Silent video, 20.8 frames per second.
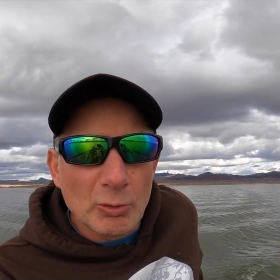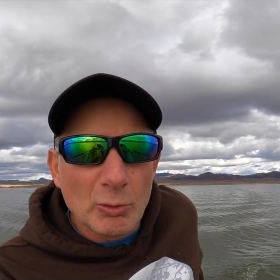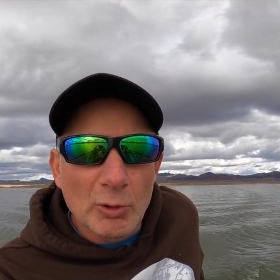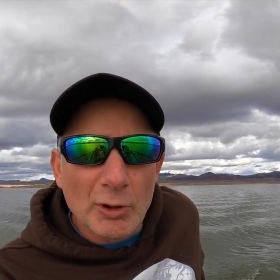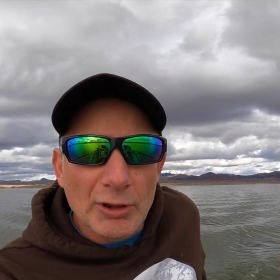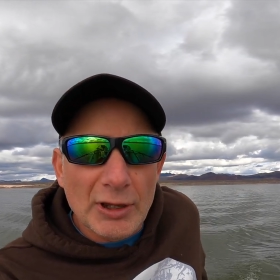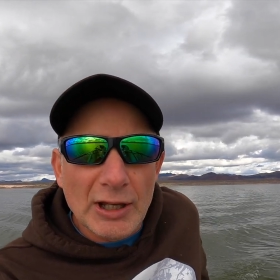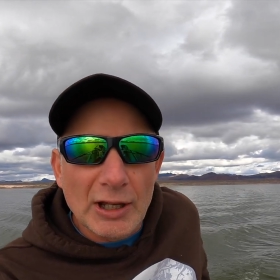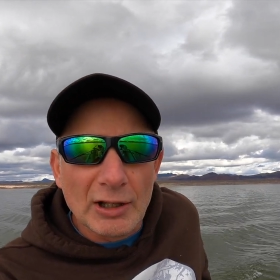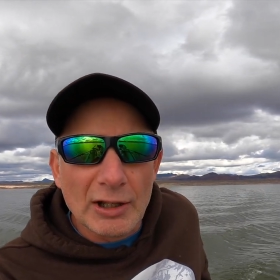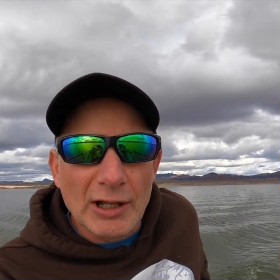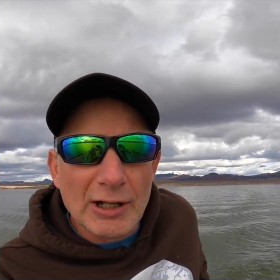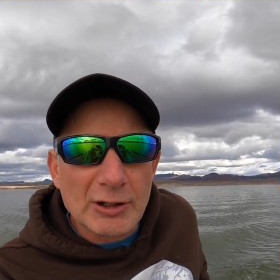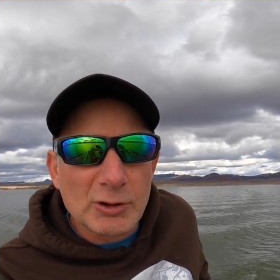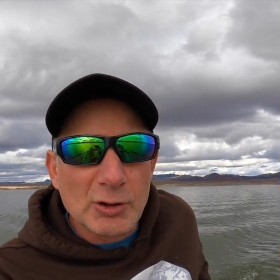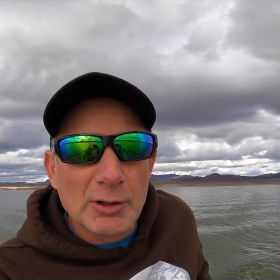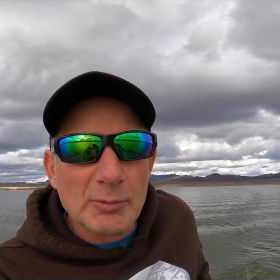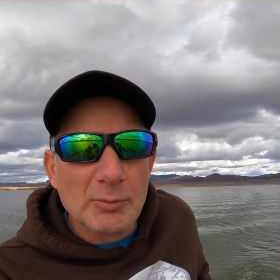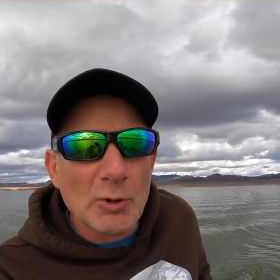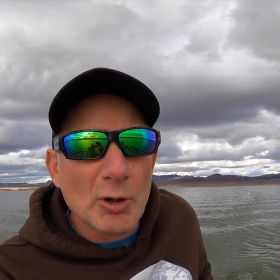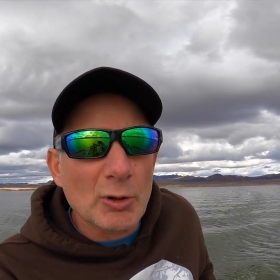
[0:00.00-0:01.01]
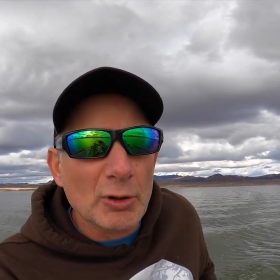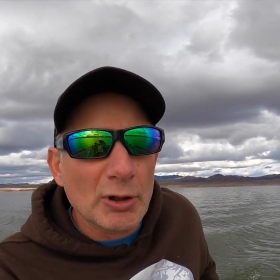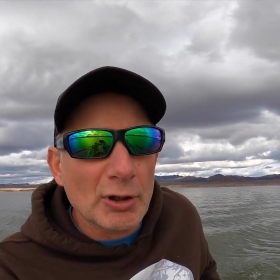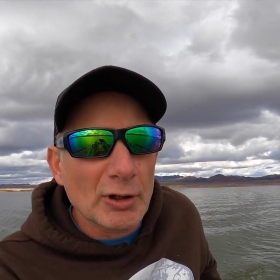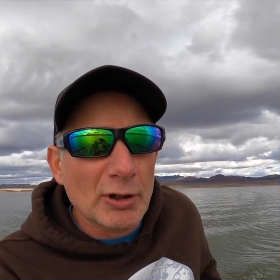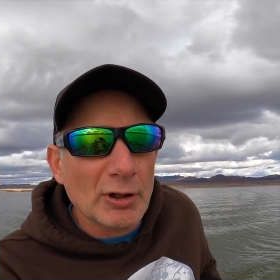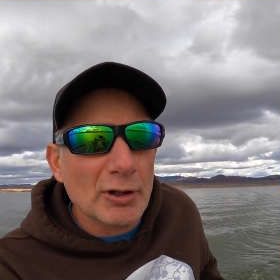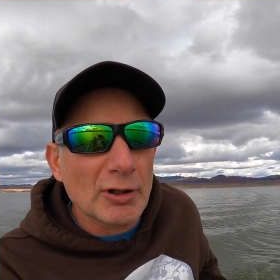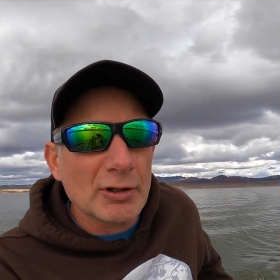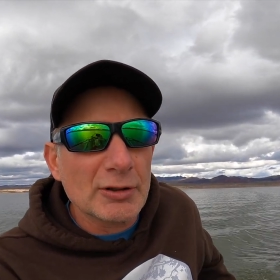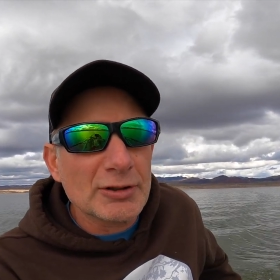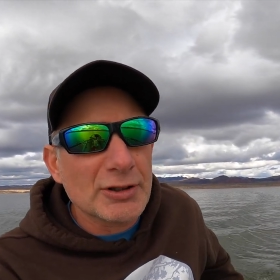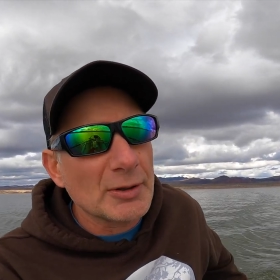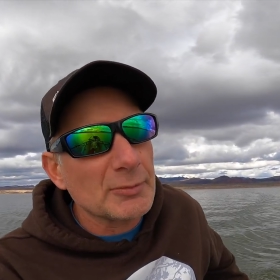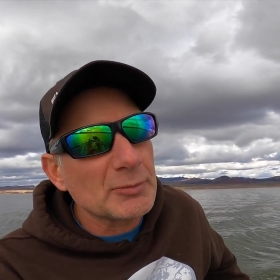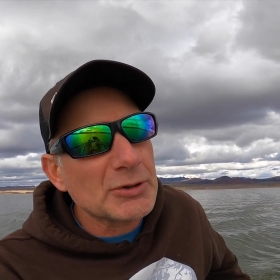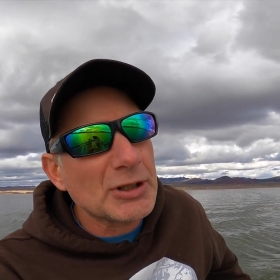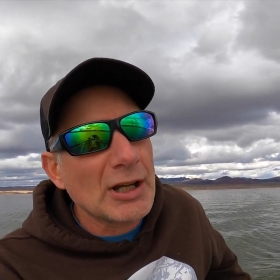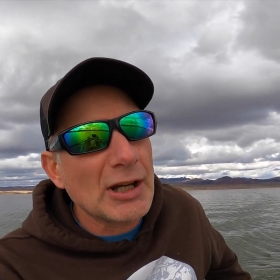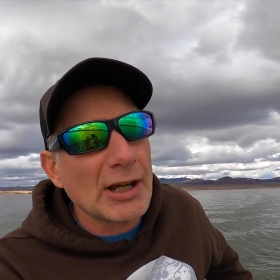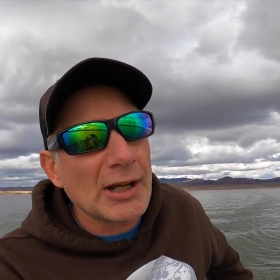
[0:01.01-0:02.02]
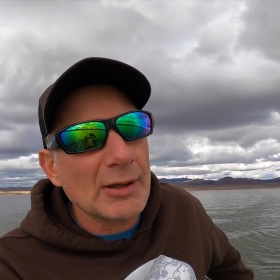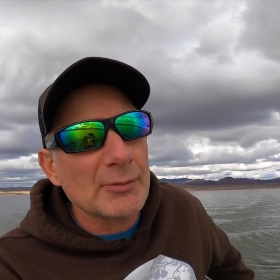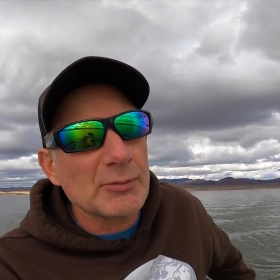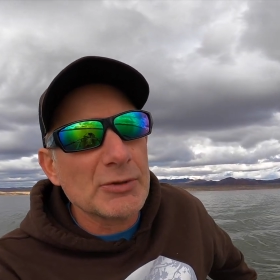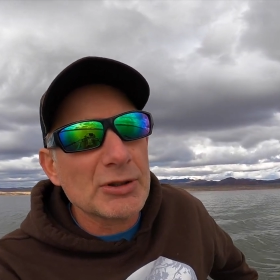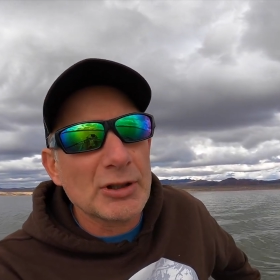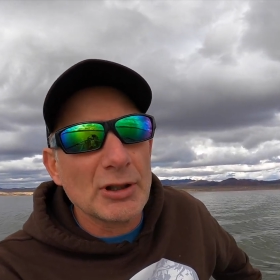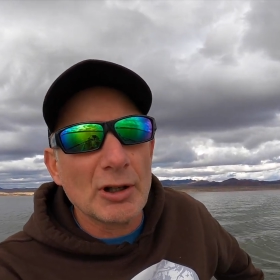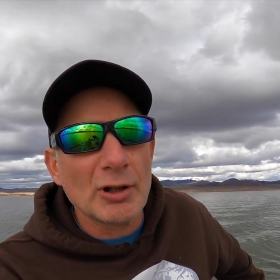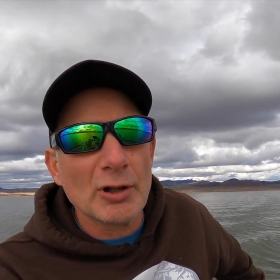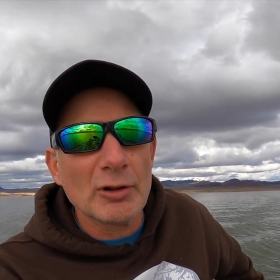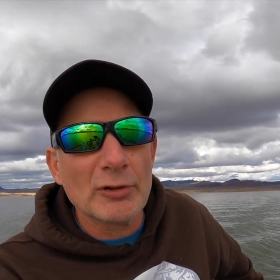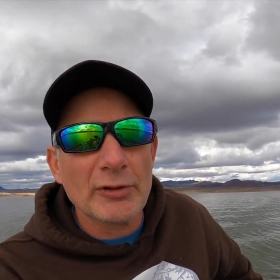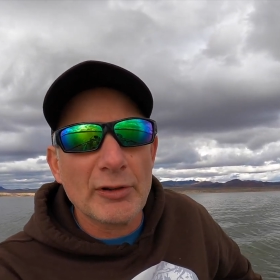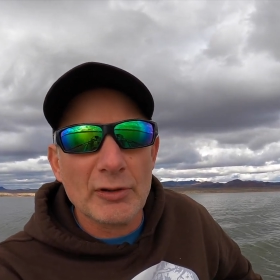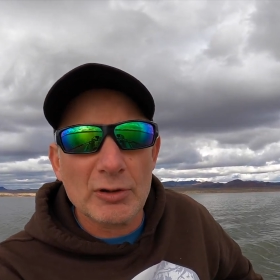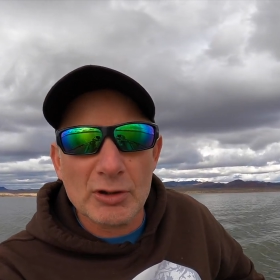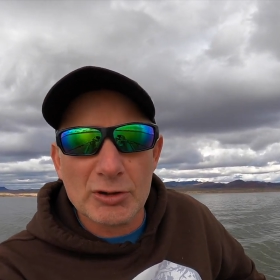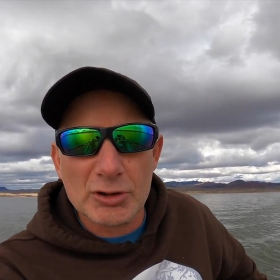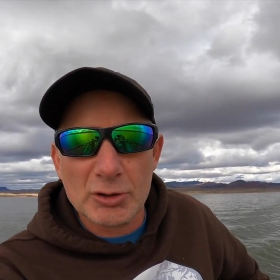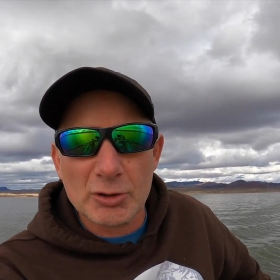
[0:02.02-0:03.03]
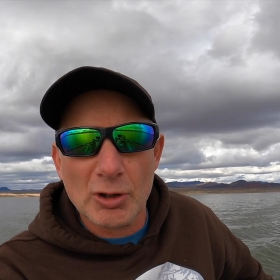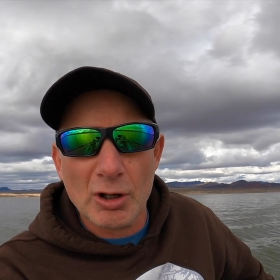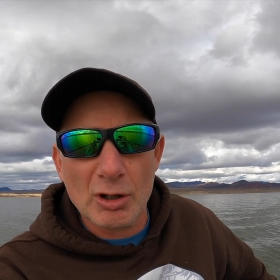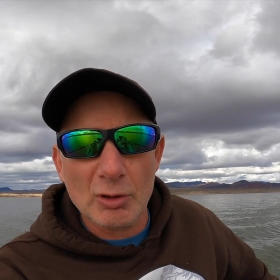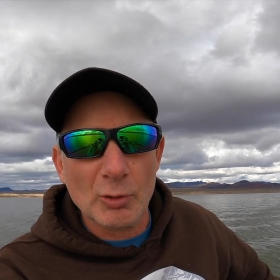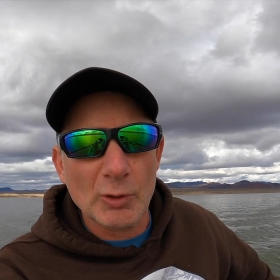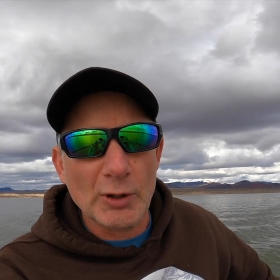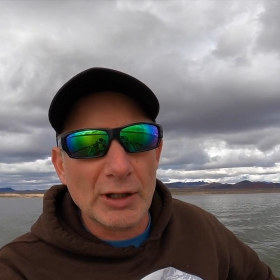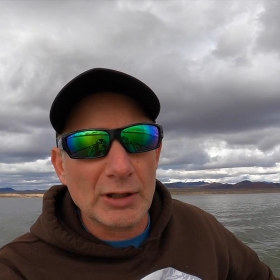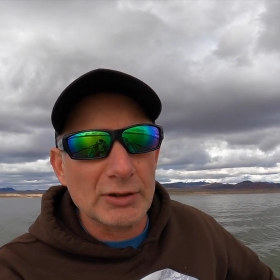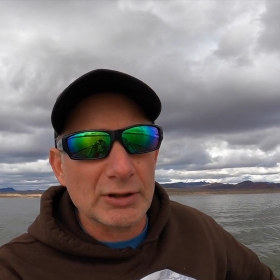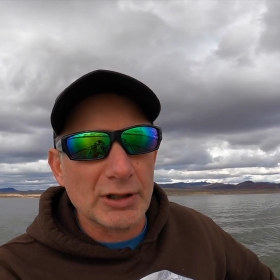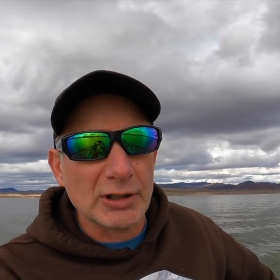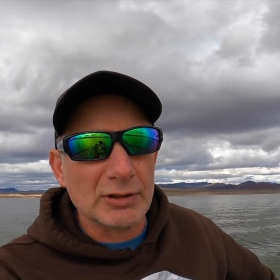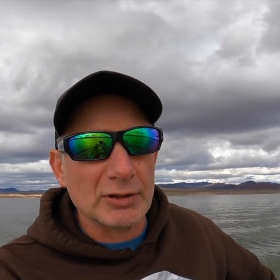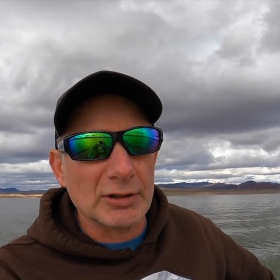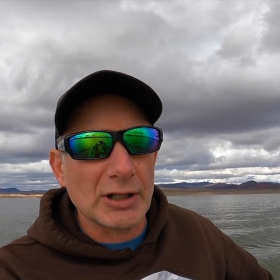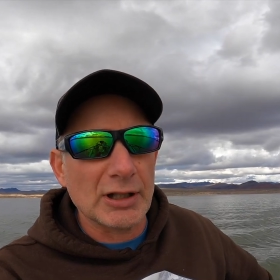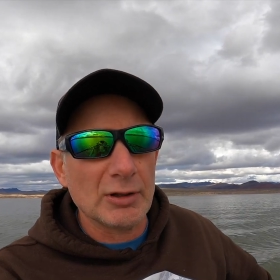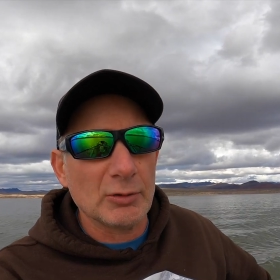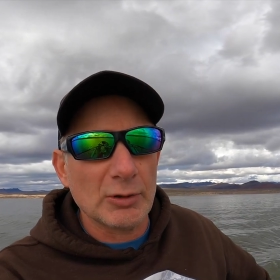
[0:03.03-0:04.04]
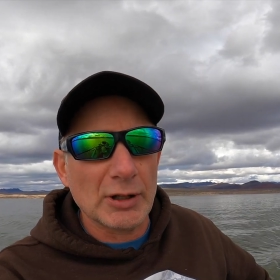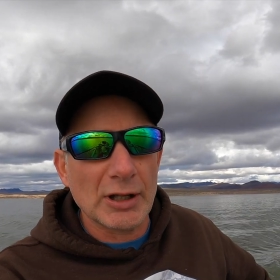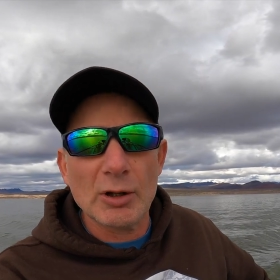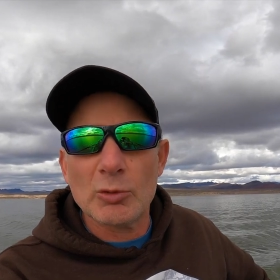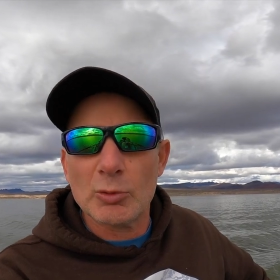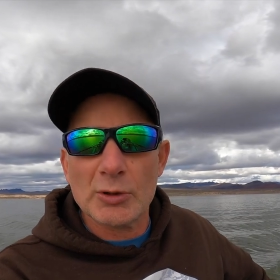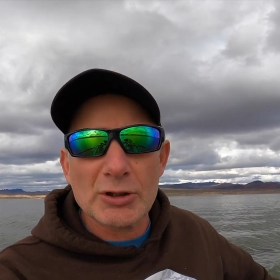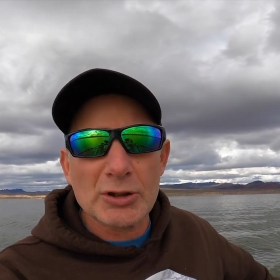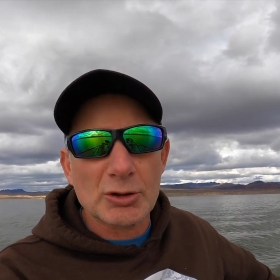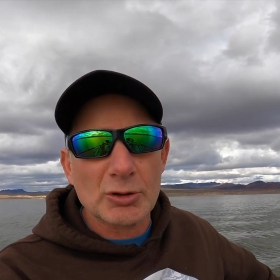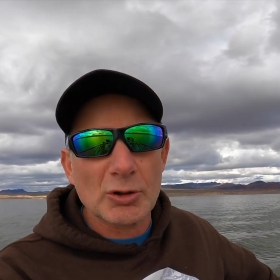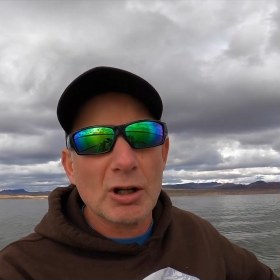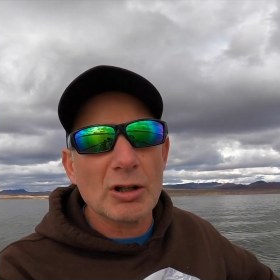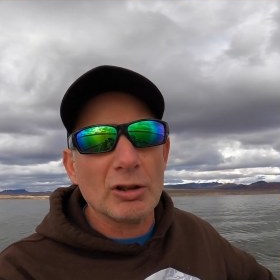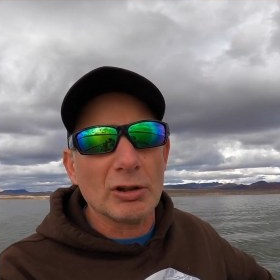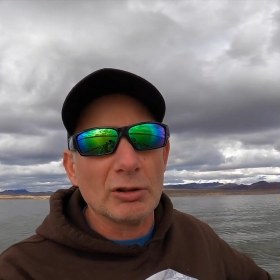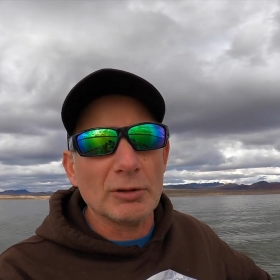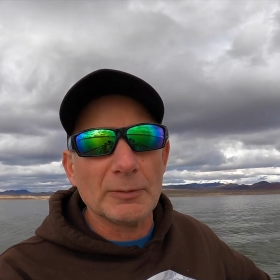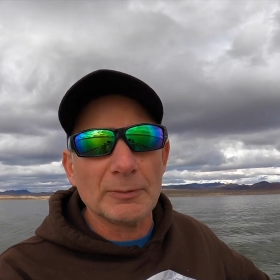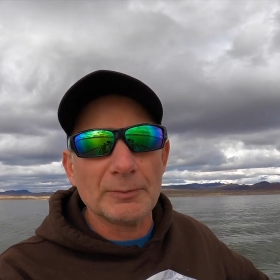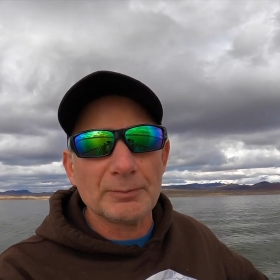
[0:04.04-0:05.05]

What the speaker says: where the electric motor sometimes, you know, with strong wind, it would struggle.